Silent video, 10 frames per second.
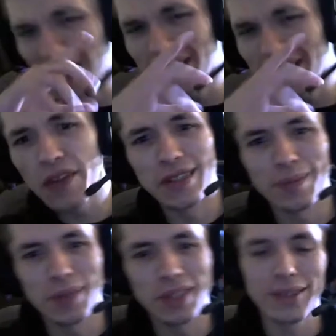very first
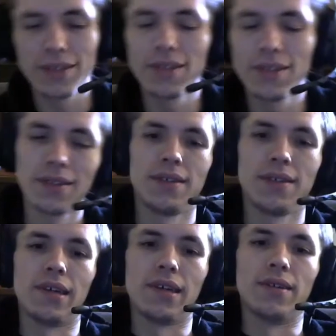episode,
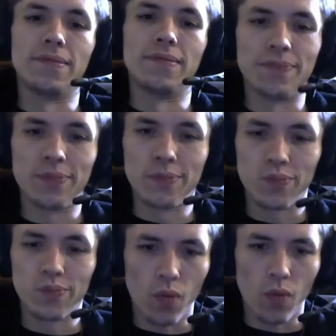um,
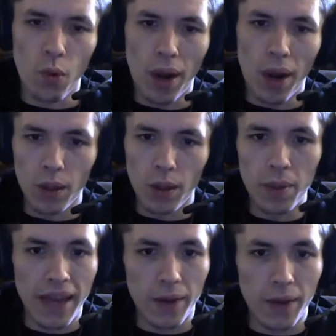rewind a little bit
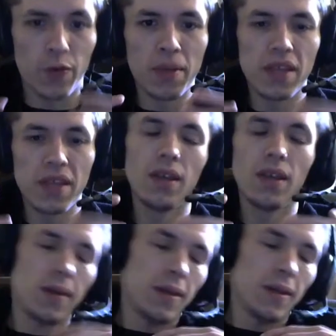back. For me,
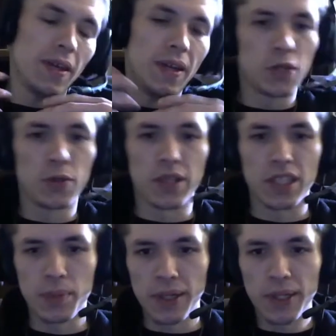the initial
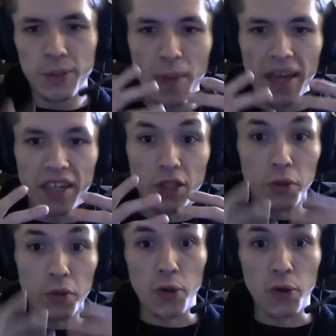experience, what made it so
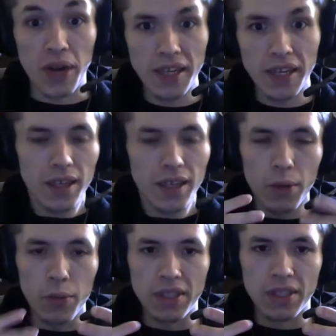great
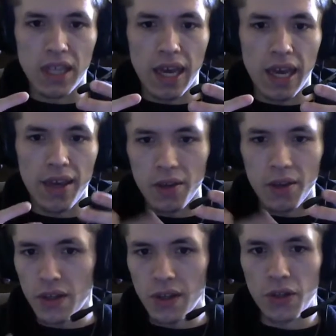was that
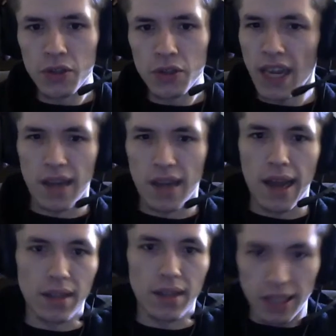Yusuke died.
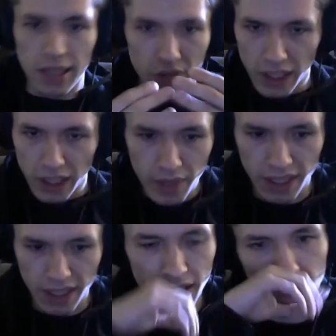Like it was unexpected
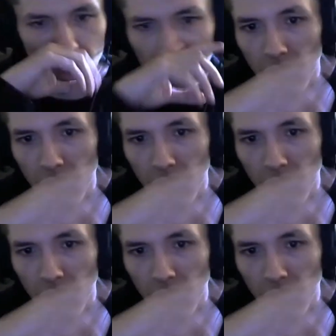because it's like